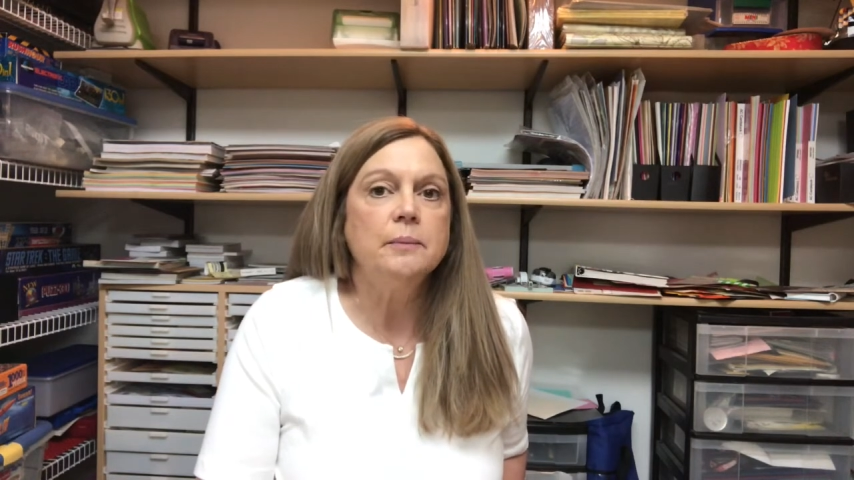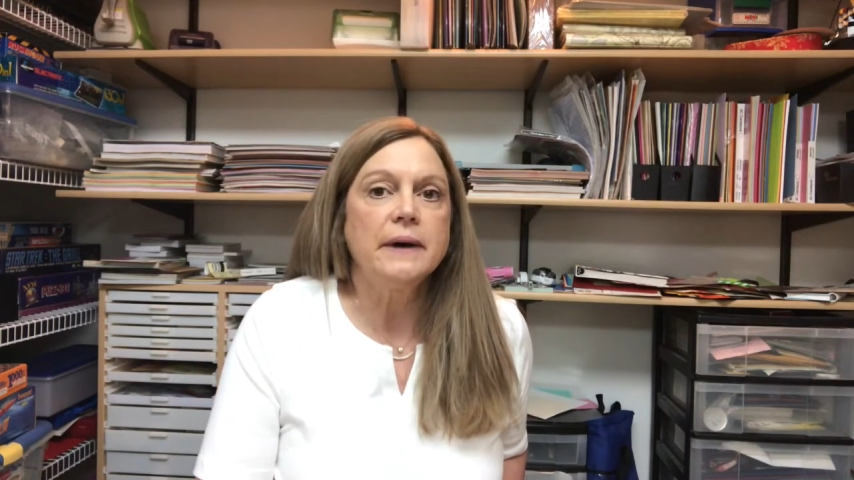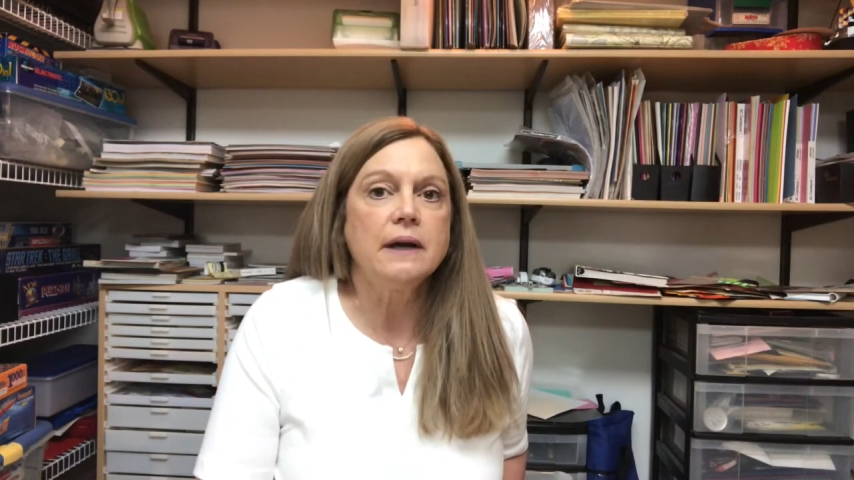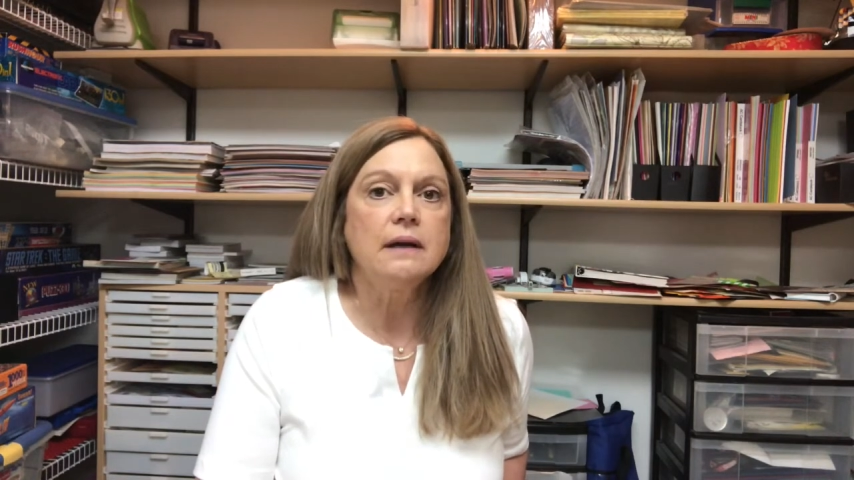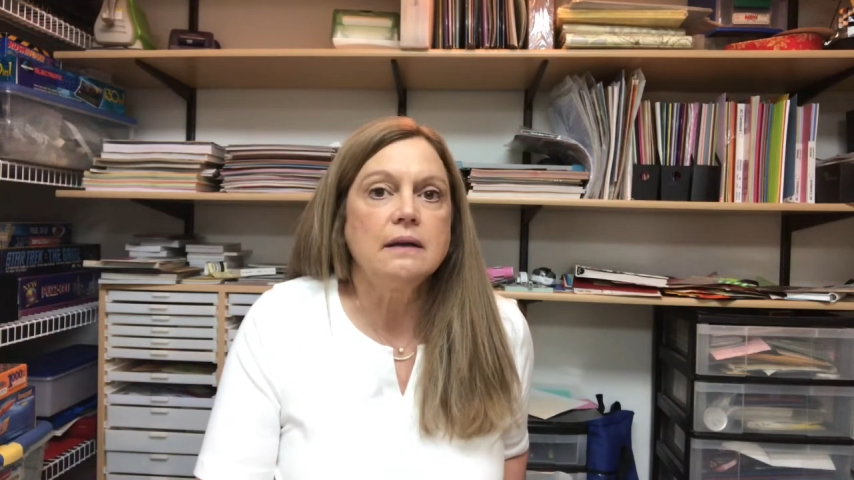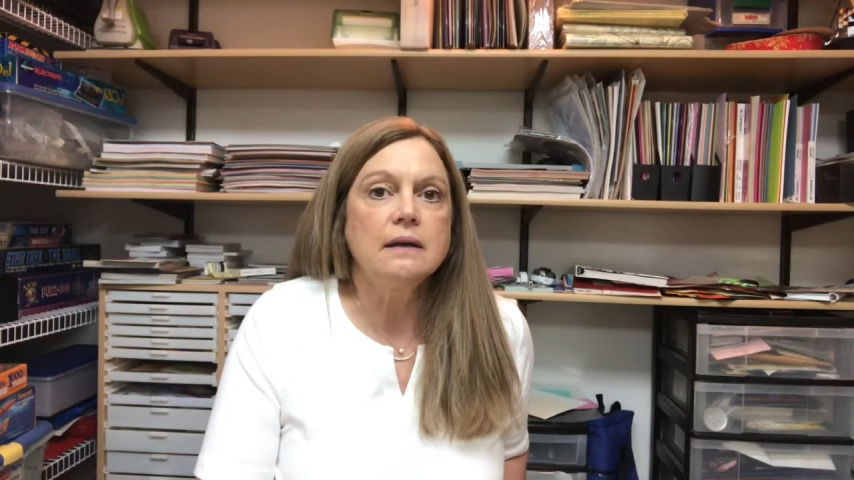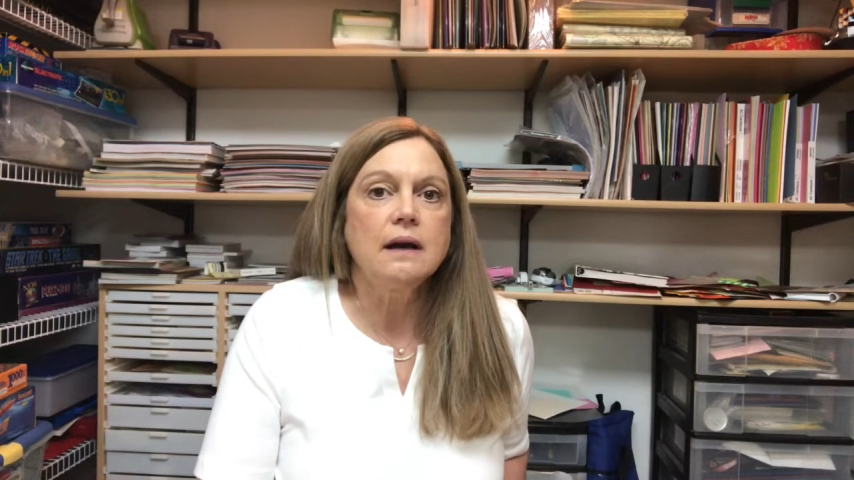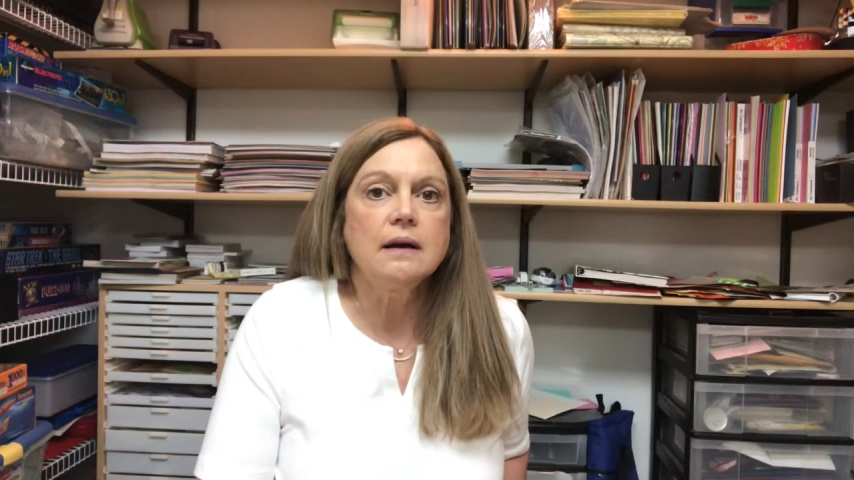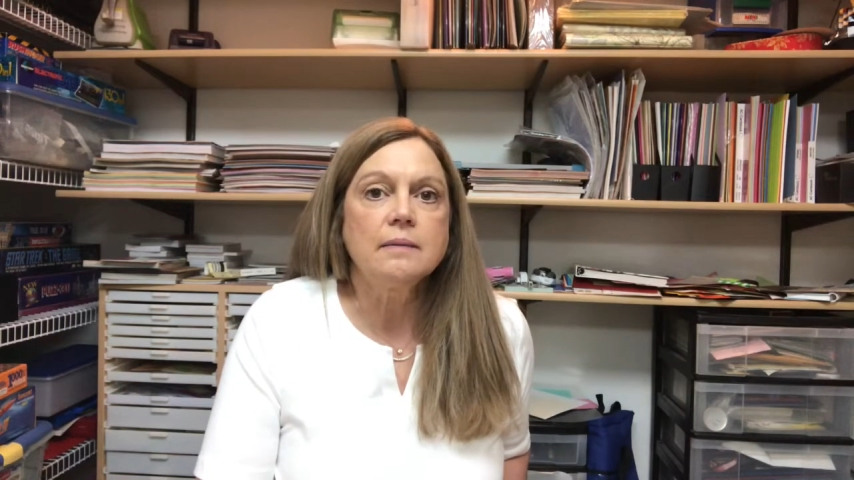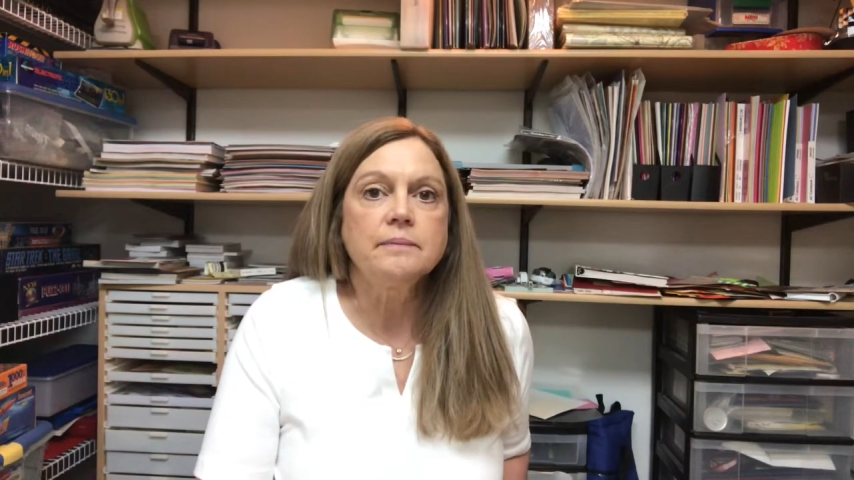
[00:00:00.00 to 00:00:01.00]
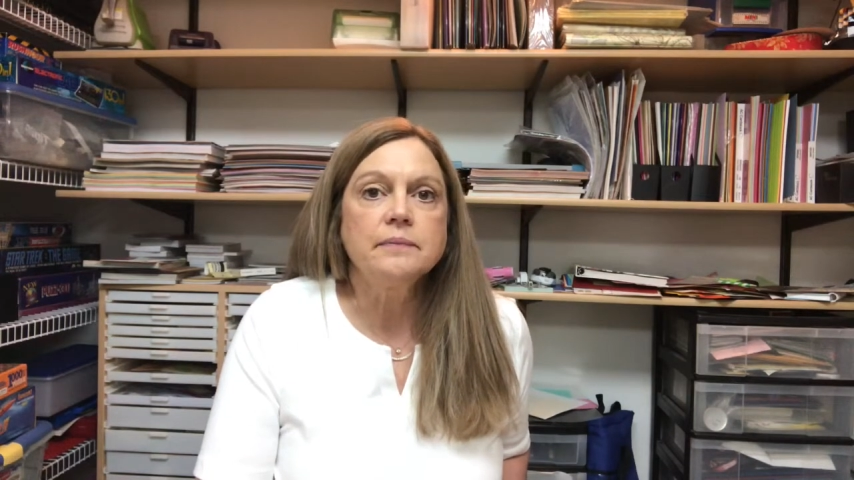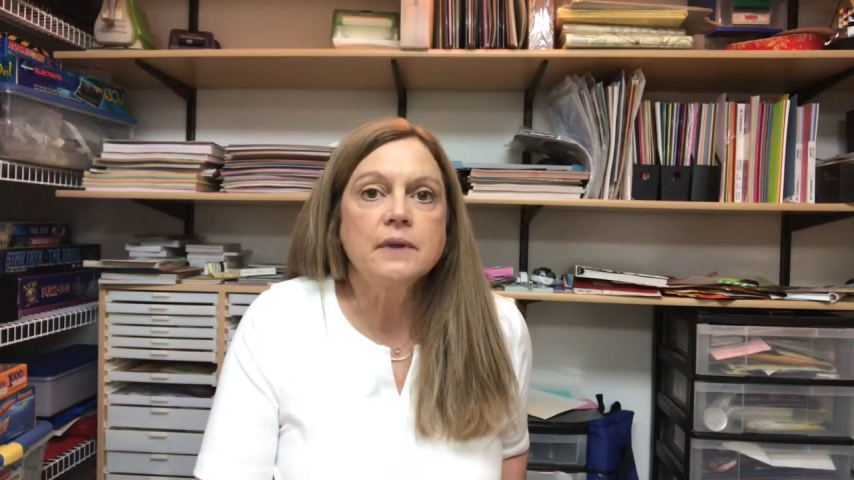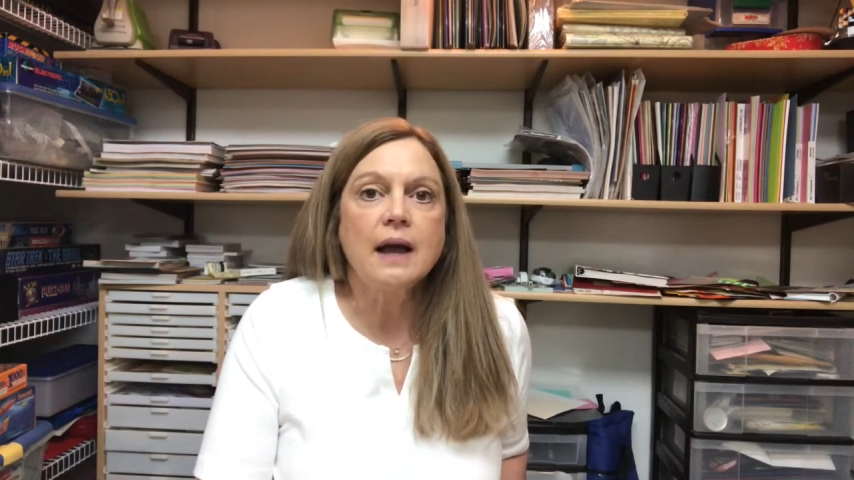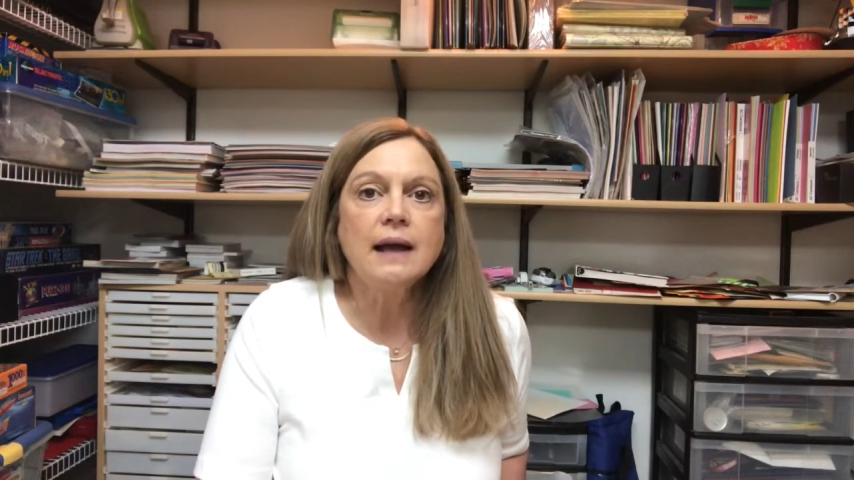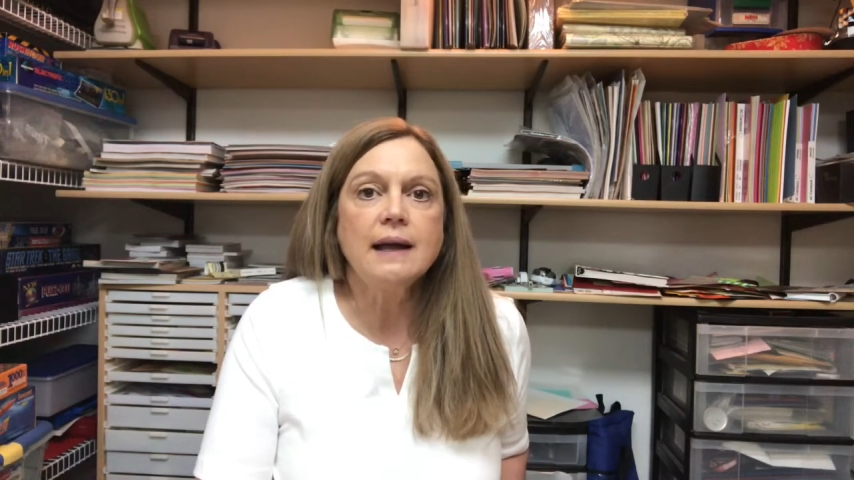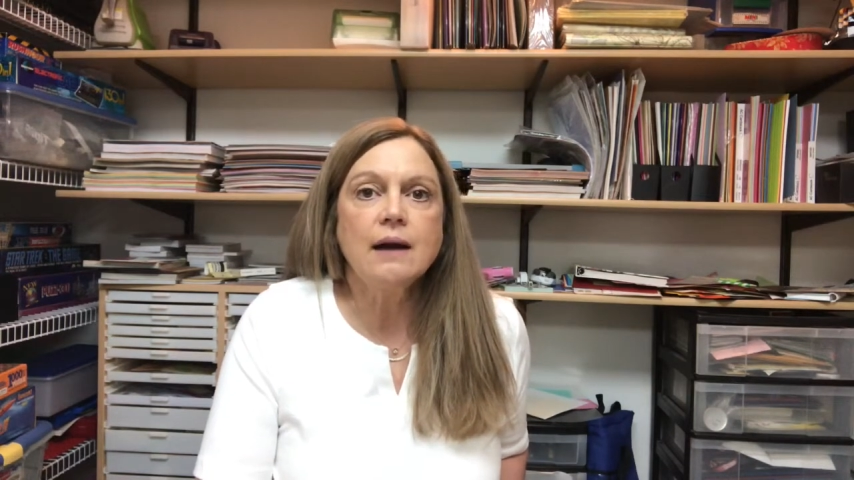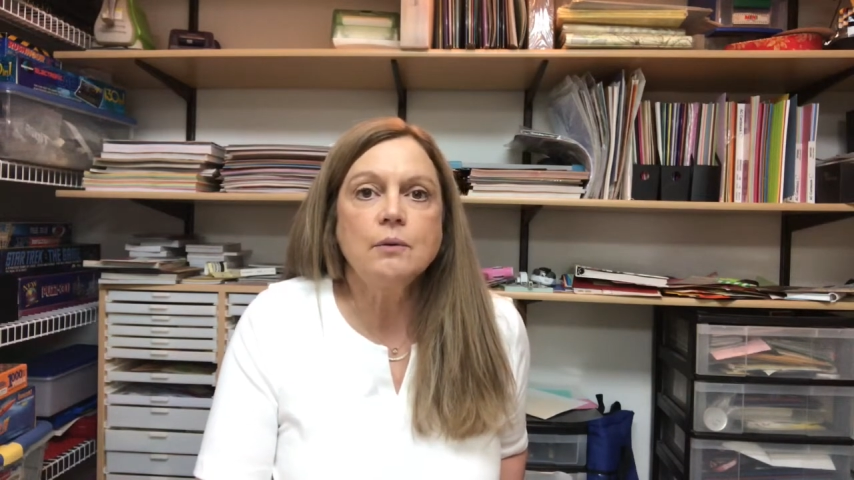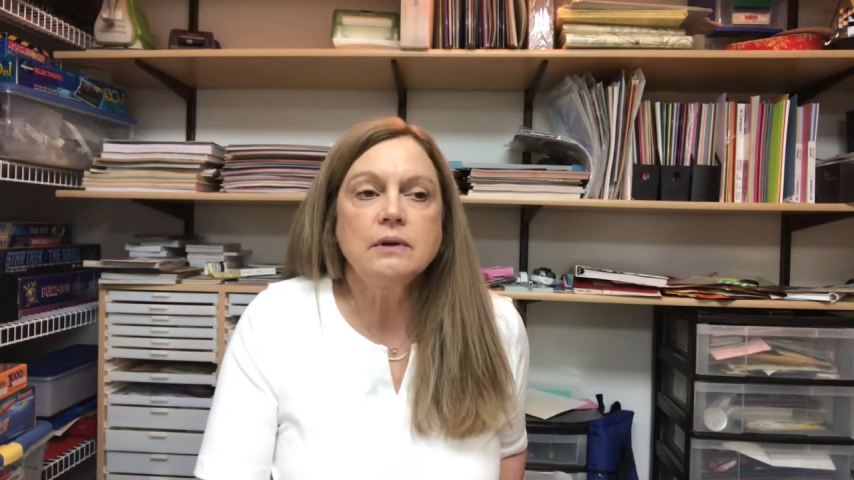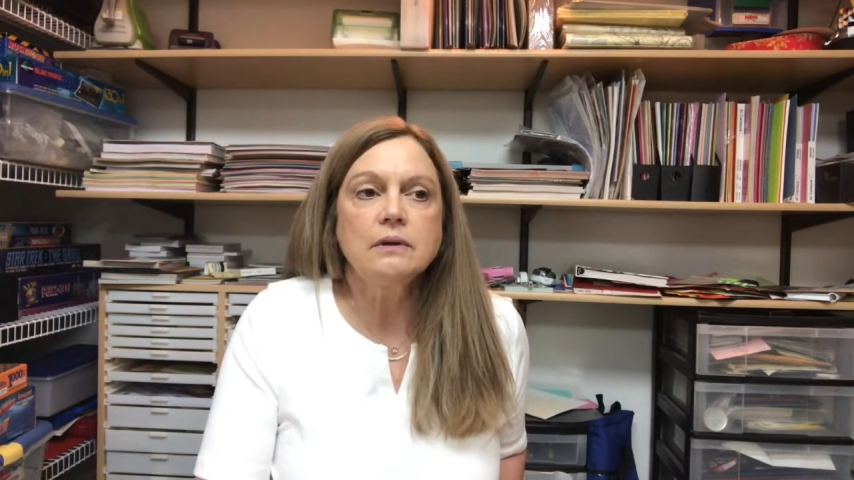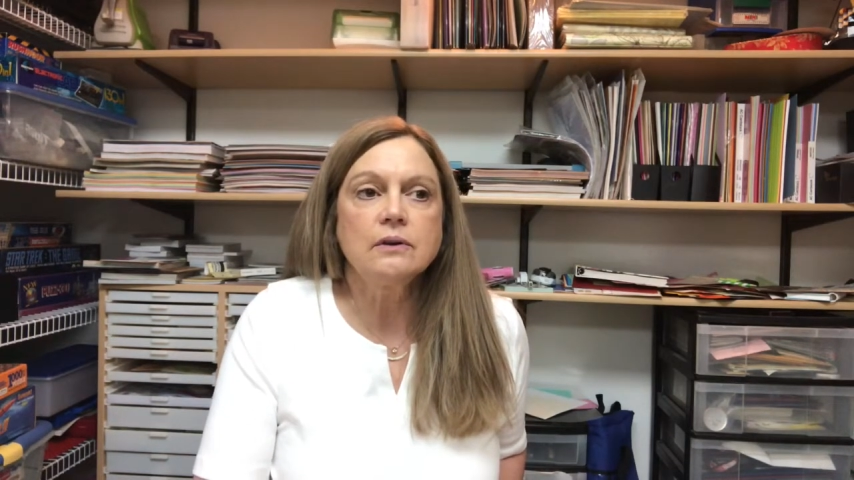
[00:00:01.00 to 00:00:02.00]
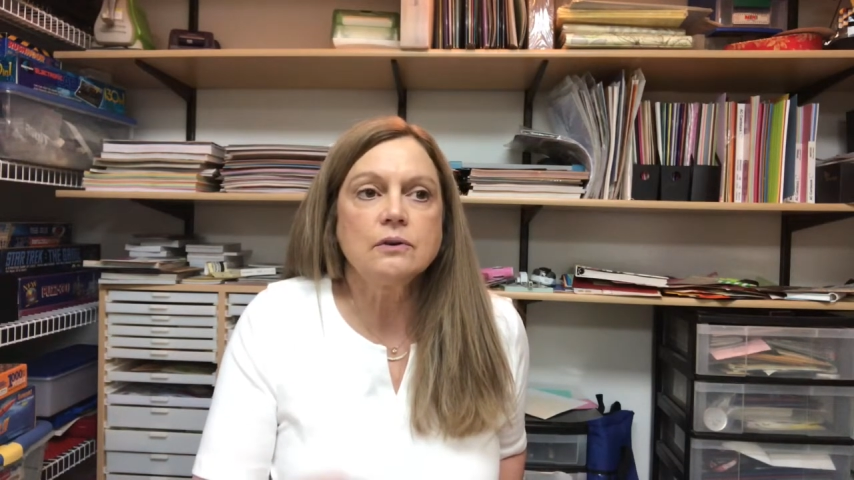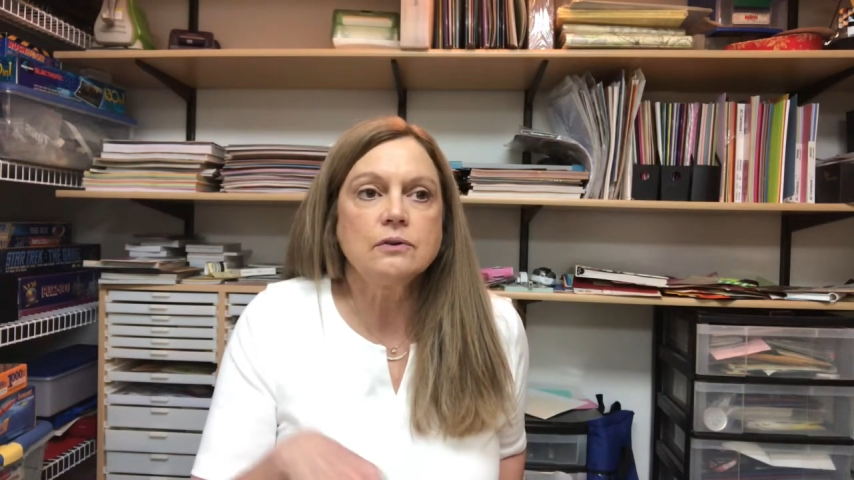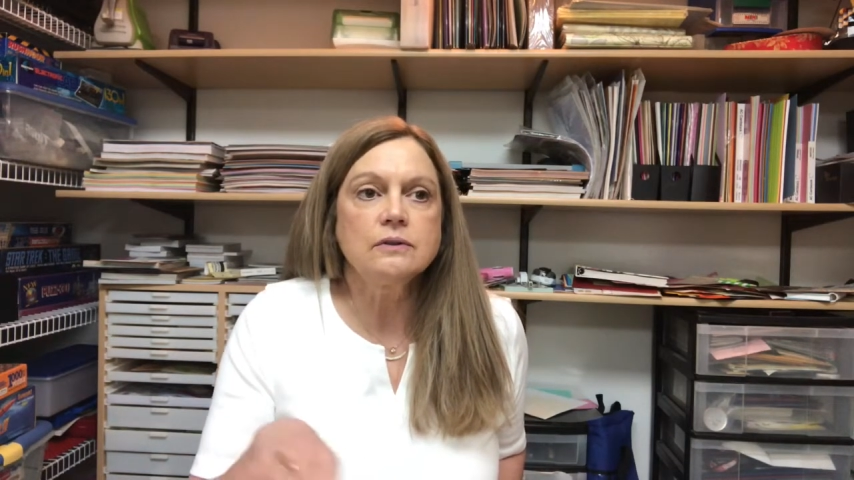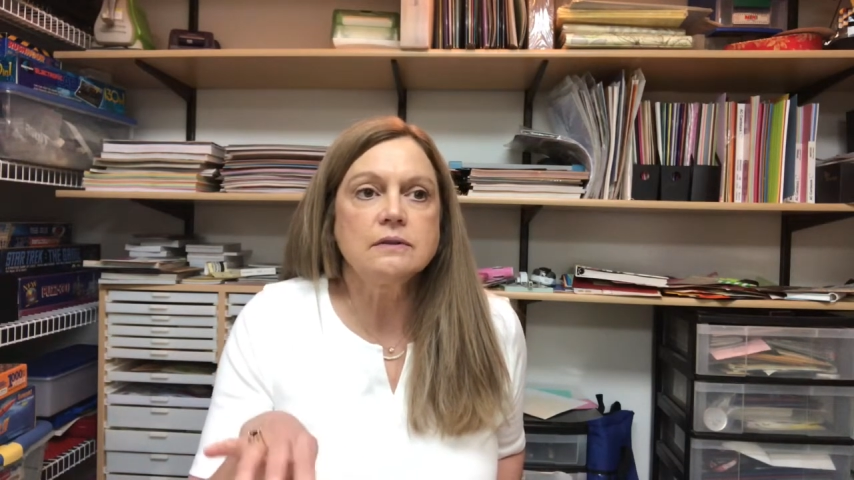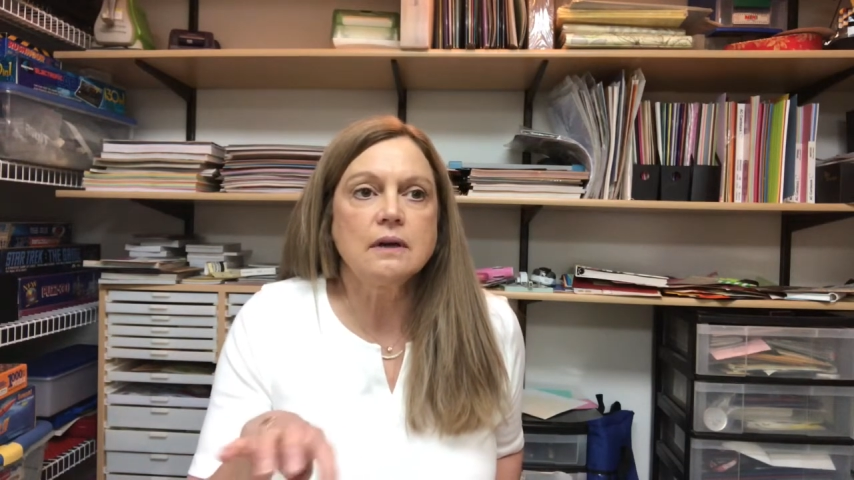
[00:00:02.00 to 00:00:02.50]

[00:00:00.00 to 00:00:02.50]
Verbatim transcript: but um, I got one of those